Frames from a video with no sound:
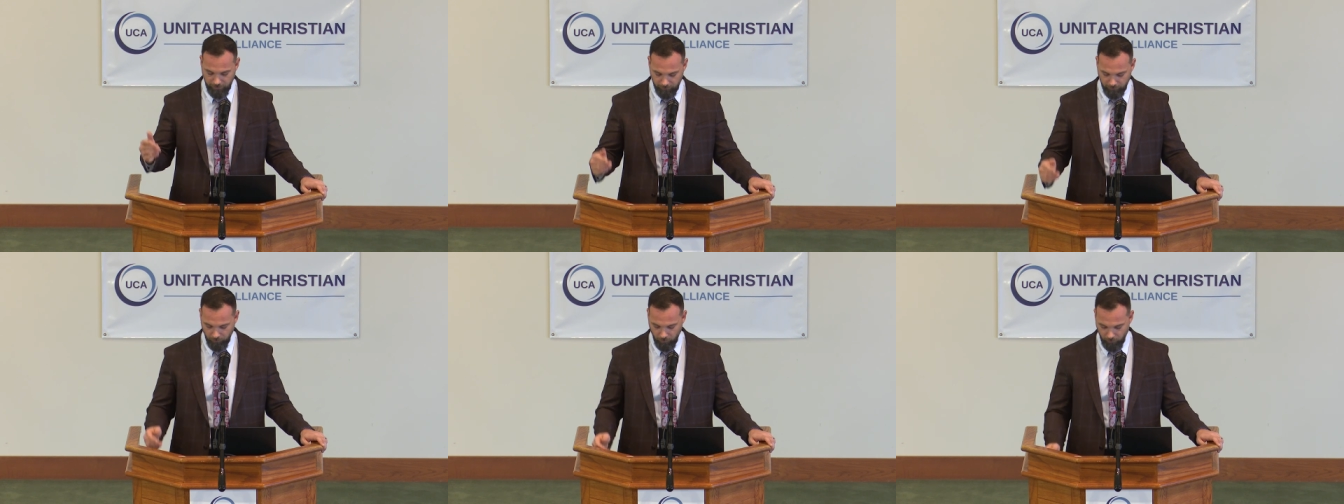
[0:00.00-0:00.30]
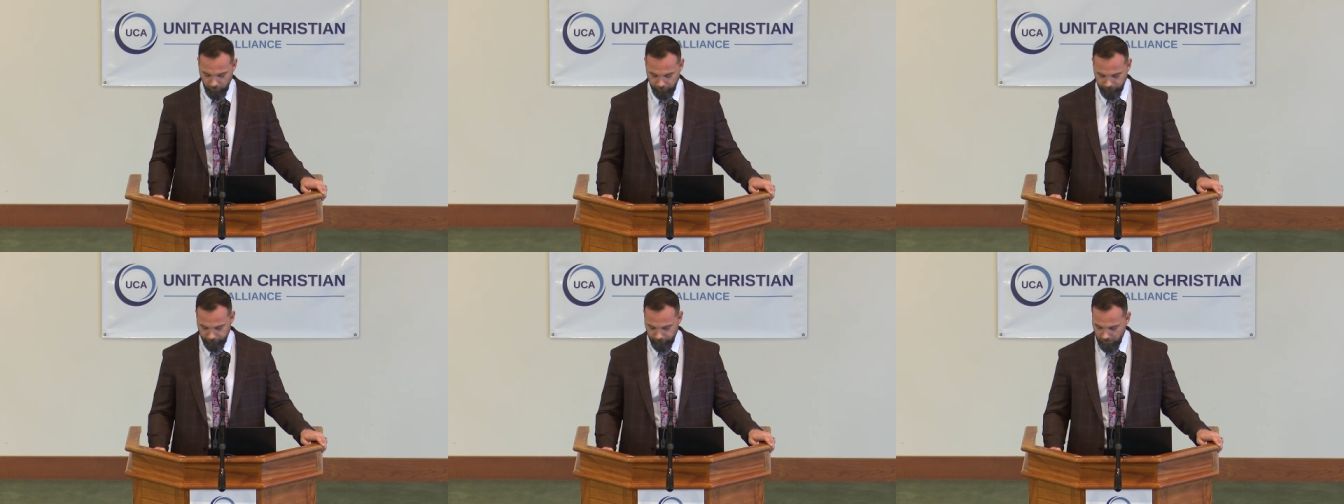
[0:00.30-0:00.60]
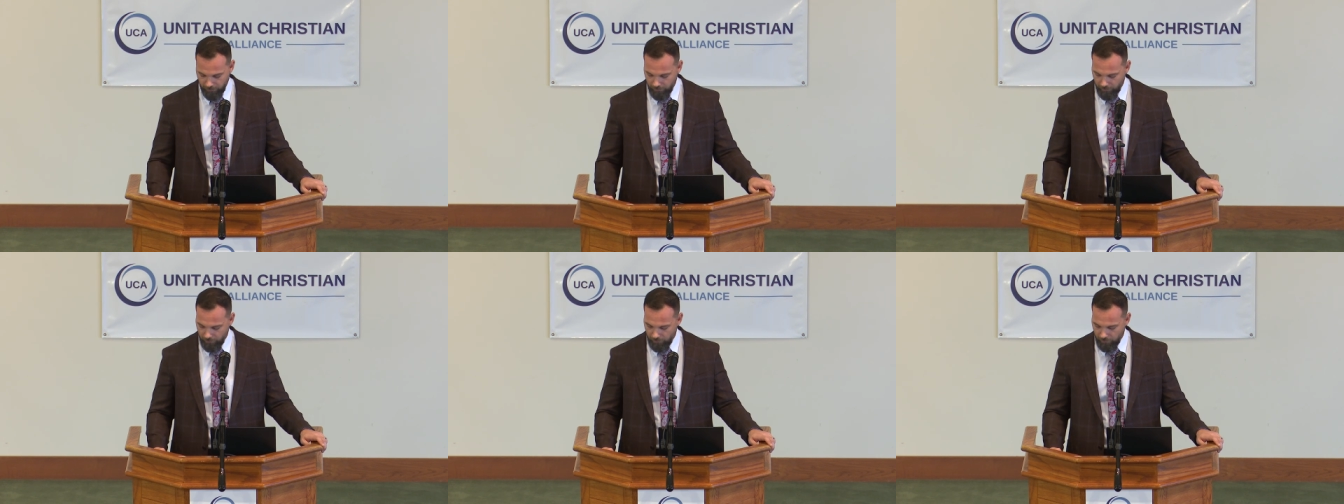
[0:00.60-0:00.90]
then born,
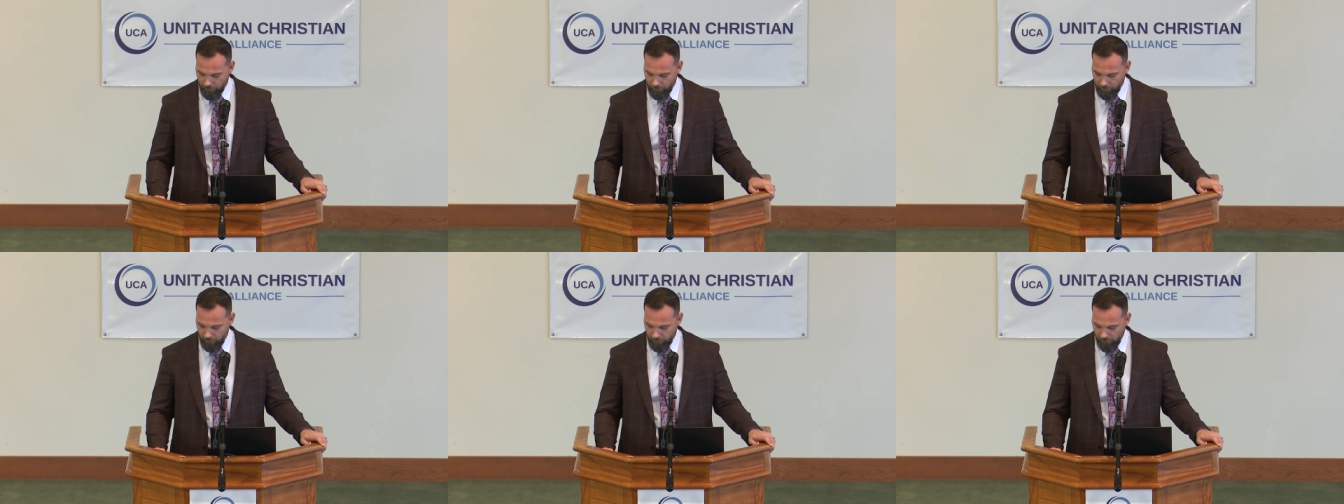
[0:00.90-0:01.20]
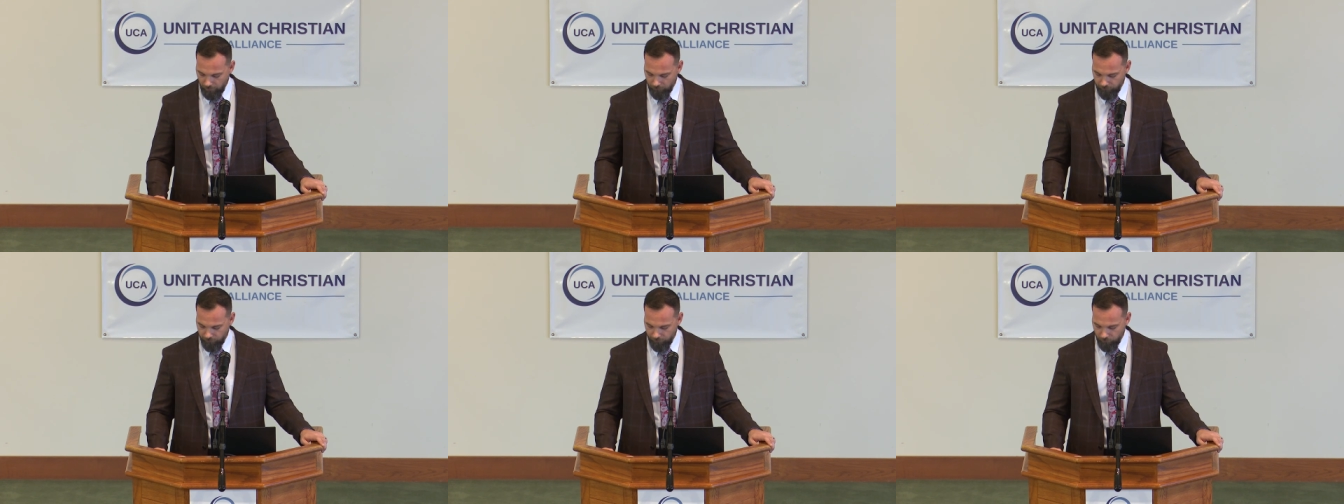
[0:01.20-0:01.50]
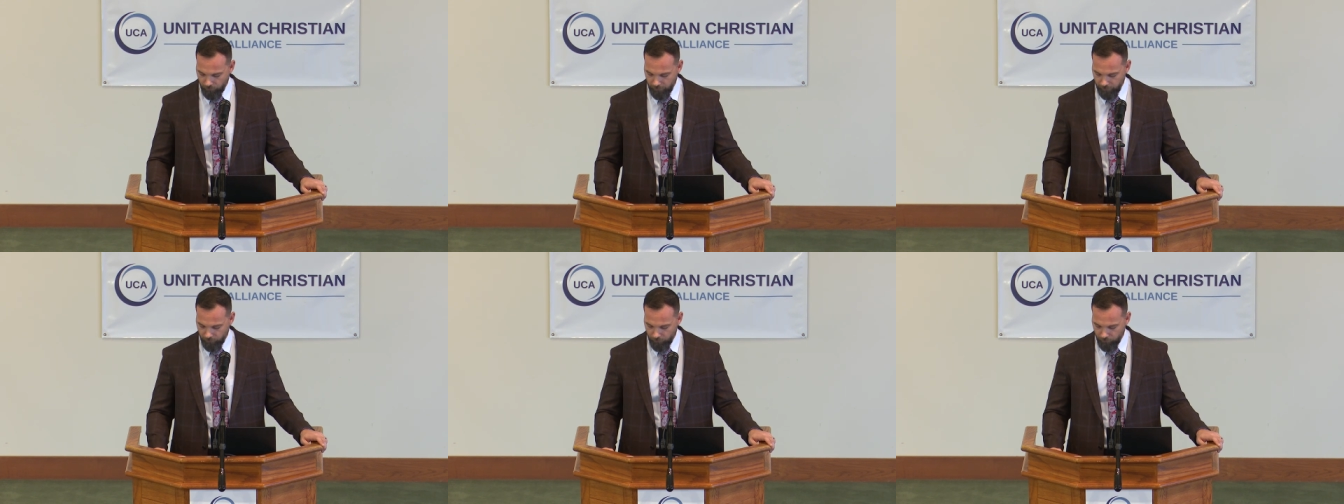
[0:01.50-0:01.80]
however you
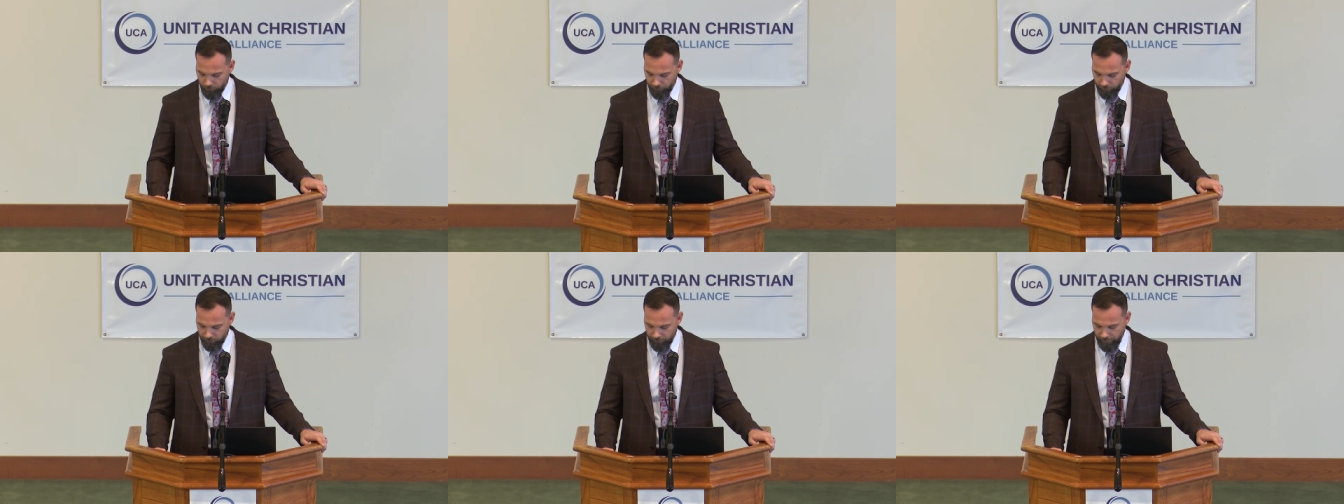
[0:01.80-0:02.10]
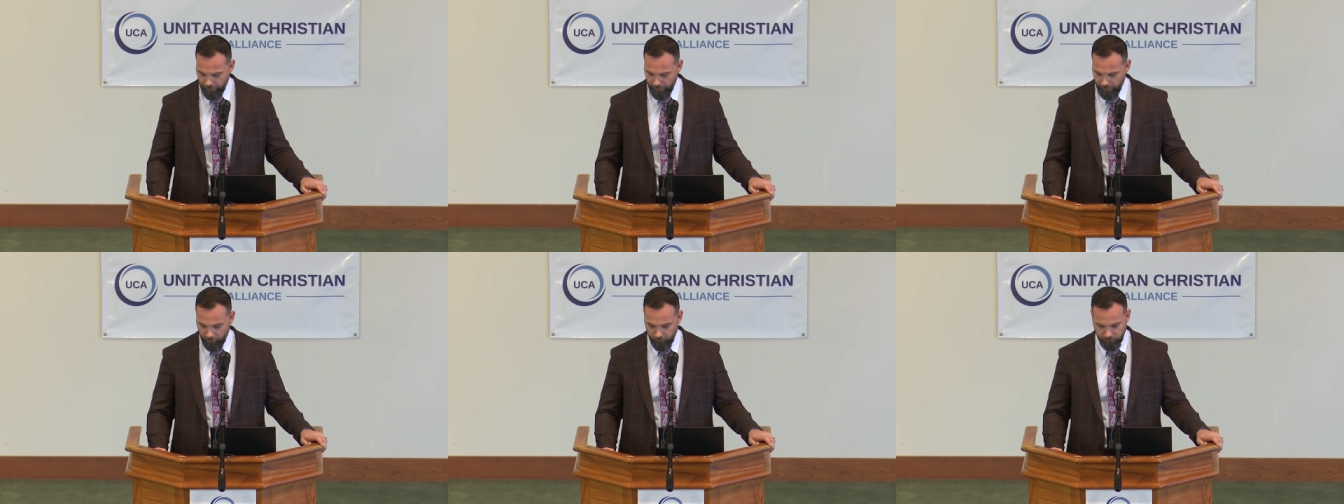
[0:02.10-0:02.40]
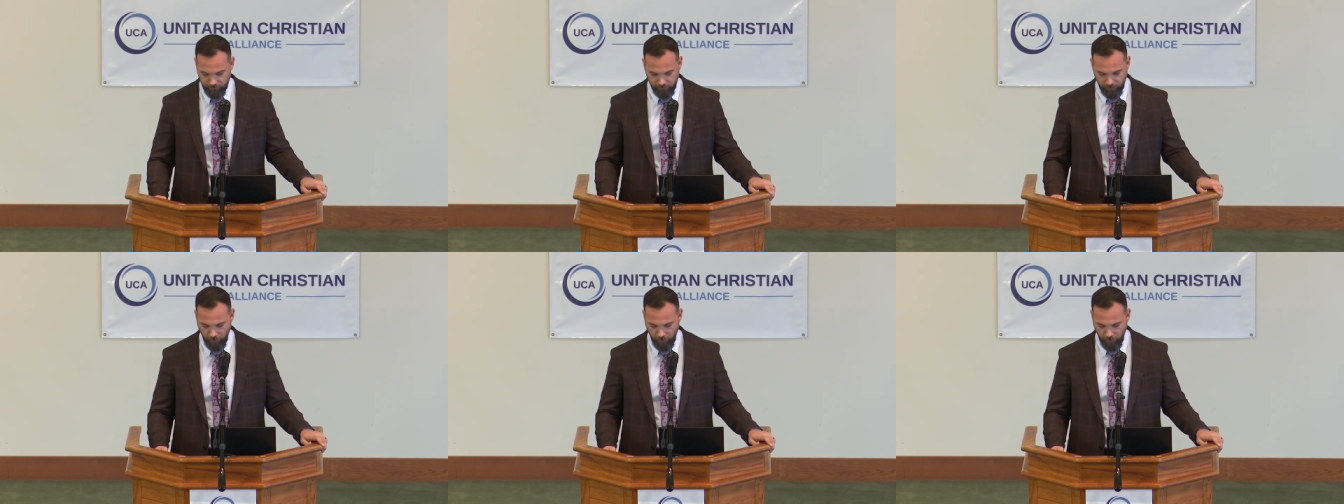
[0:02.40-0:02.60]
want to work that out.